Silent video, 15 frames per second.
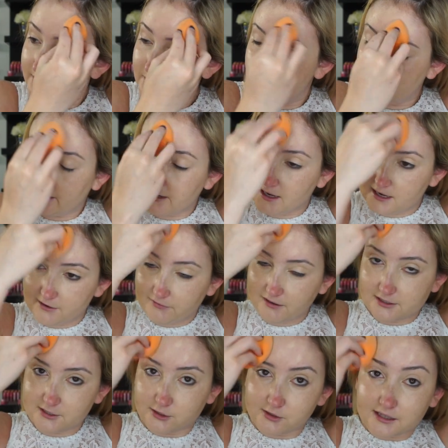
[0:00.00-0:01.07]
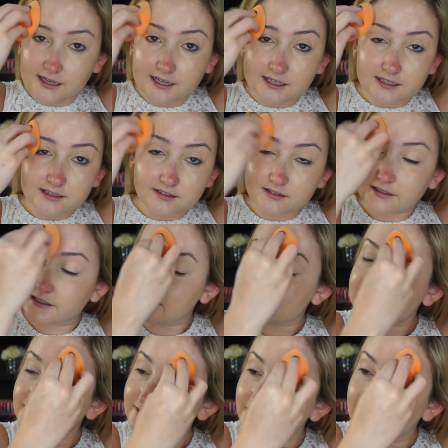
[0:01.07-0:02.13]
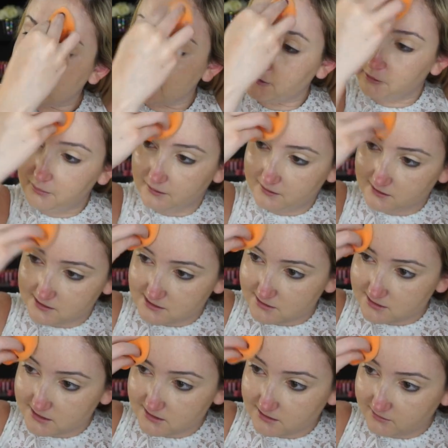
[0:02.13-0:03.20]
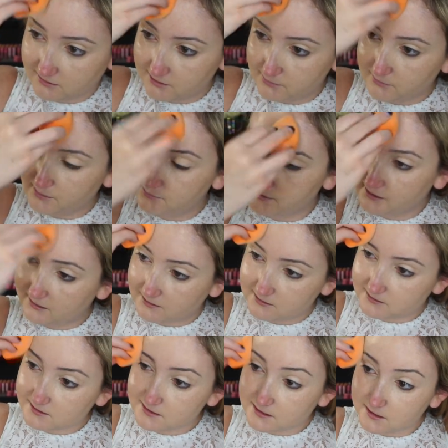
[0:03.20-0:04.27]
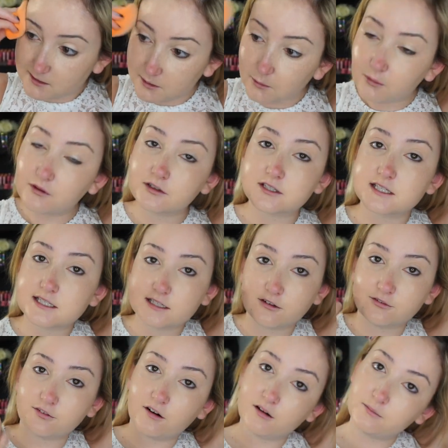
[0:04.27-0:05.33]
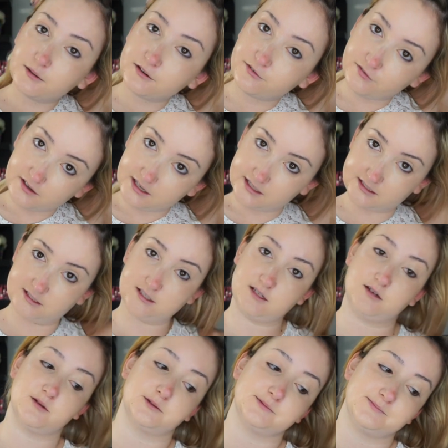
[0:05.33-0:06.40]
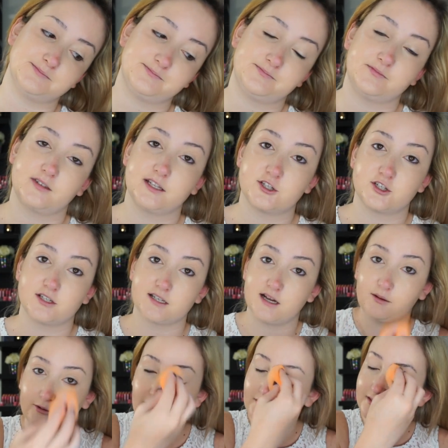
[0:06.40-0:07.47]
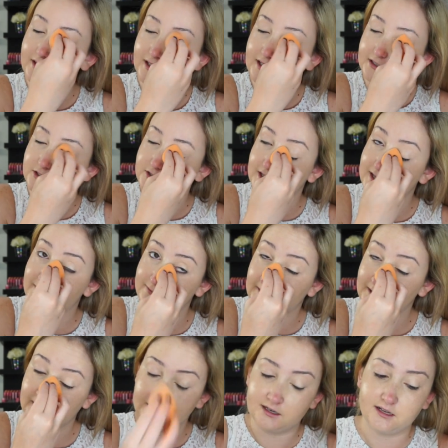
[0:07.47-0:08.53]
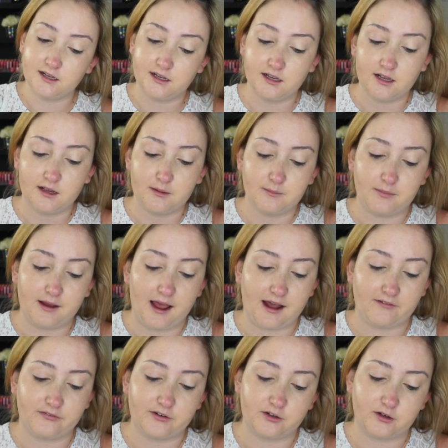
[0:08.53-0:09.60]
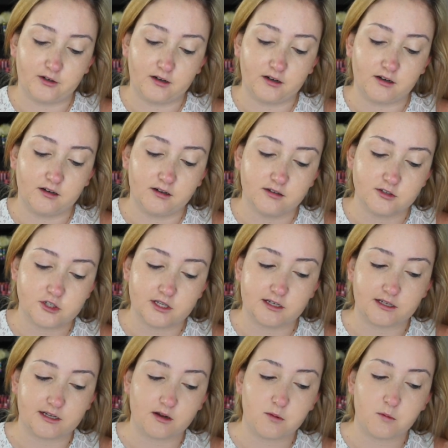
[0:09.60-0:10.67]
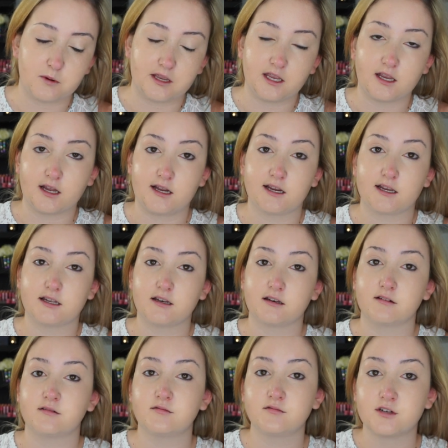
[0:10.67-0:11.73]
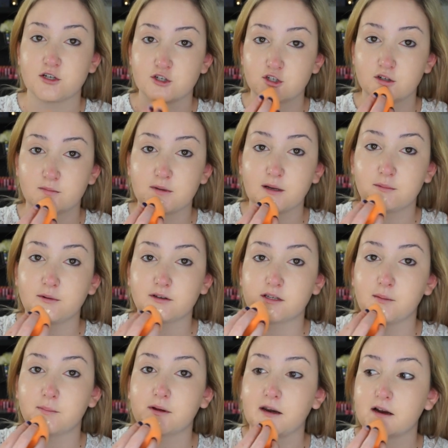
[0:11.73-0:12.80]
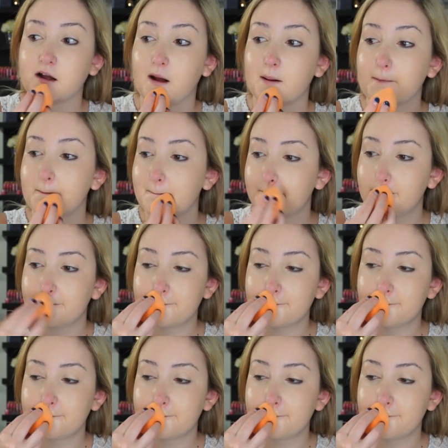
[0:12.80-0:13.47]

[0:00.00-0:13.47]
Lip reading: but if I do that, it doesn't really help because like my bangs will still fall on my face, so it's just not worth the extra effort. But after, she said like a week, I can and should be able to put it up